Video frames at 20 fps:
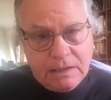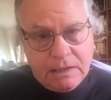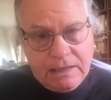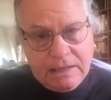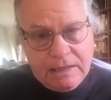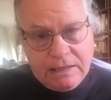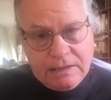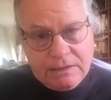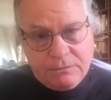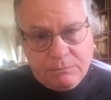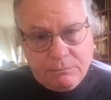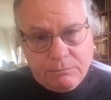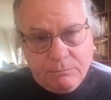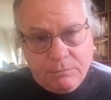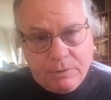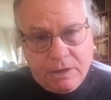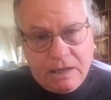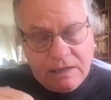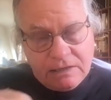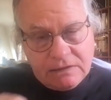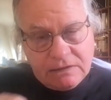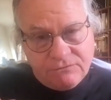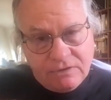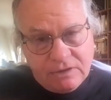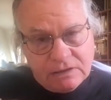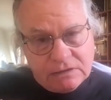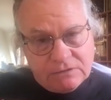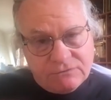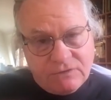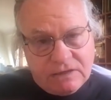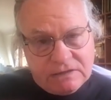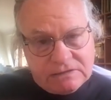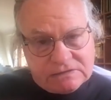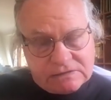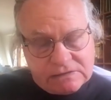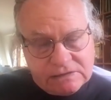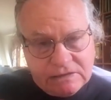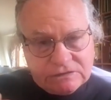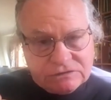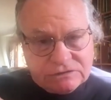And behind a veil of
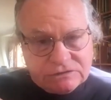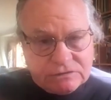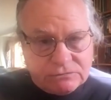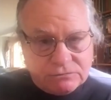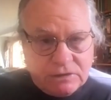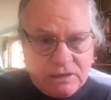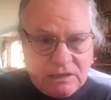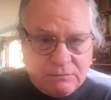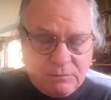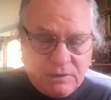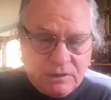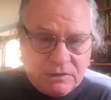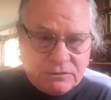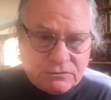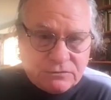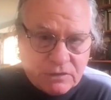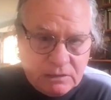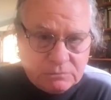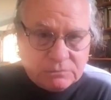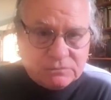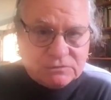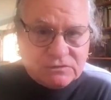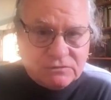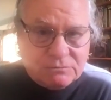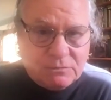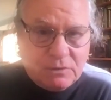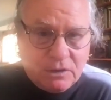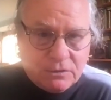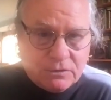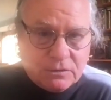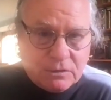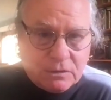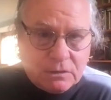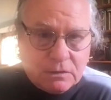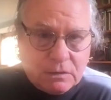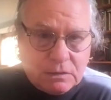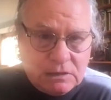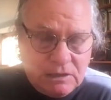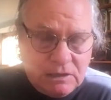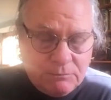isolation created by the troubles of modern
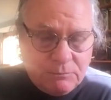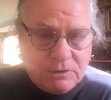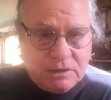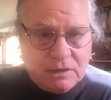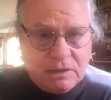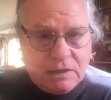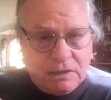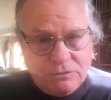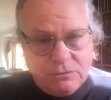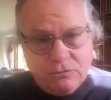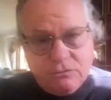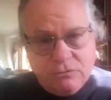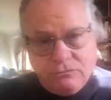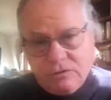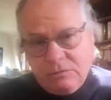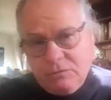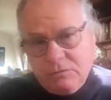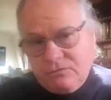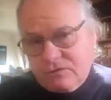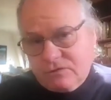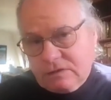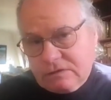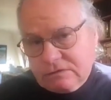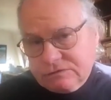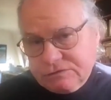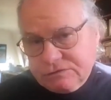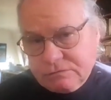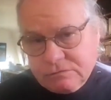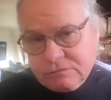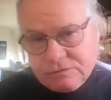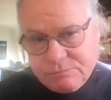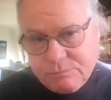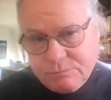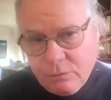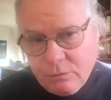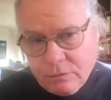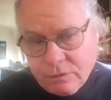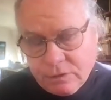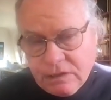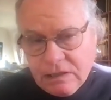Colombia, a new dream of culture was
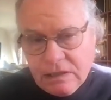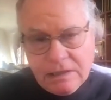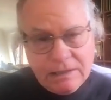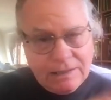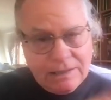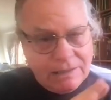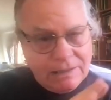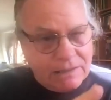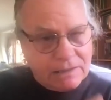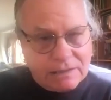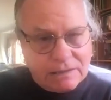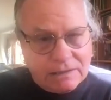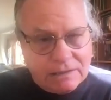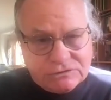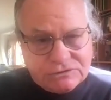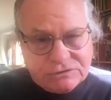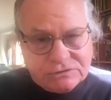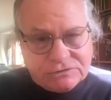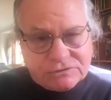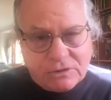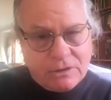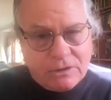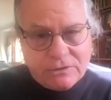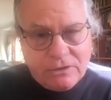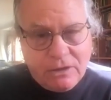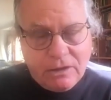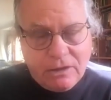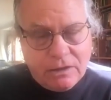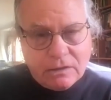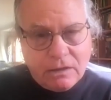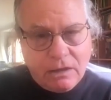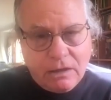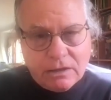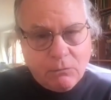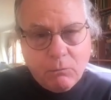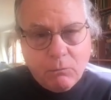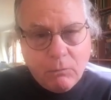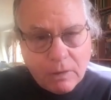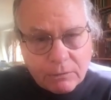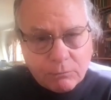born. Cultures are not on
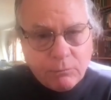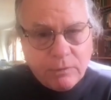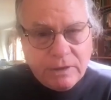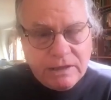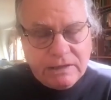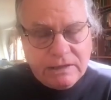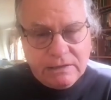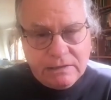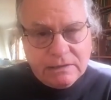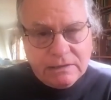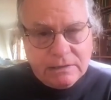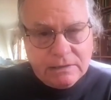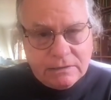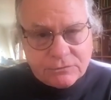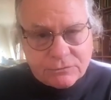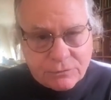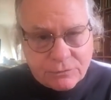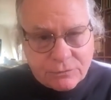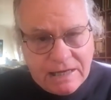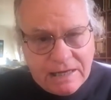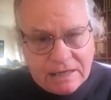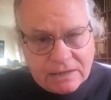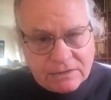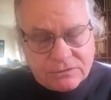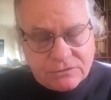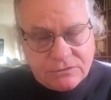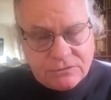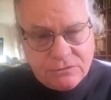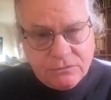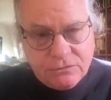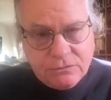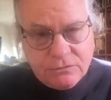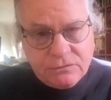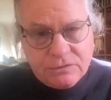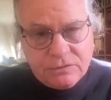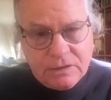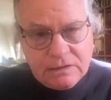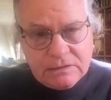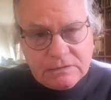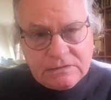a one-way track to
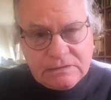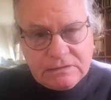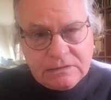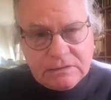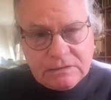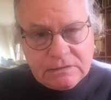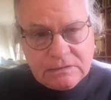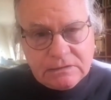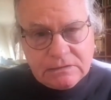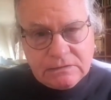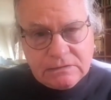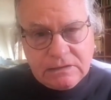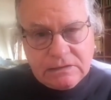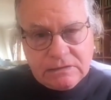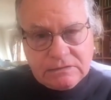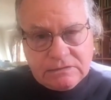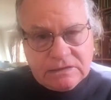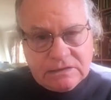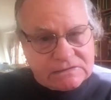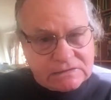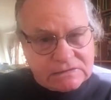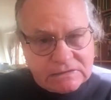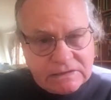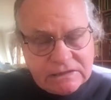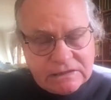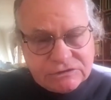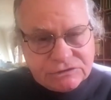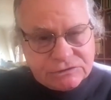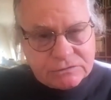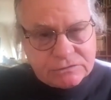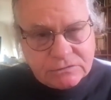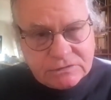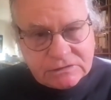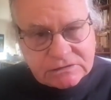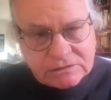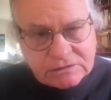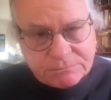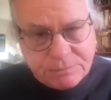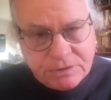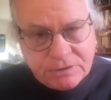desolation or
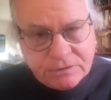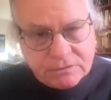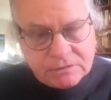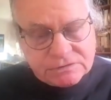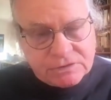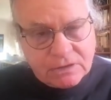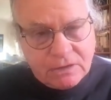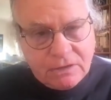disappearance.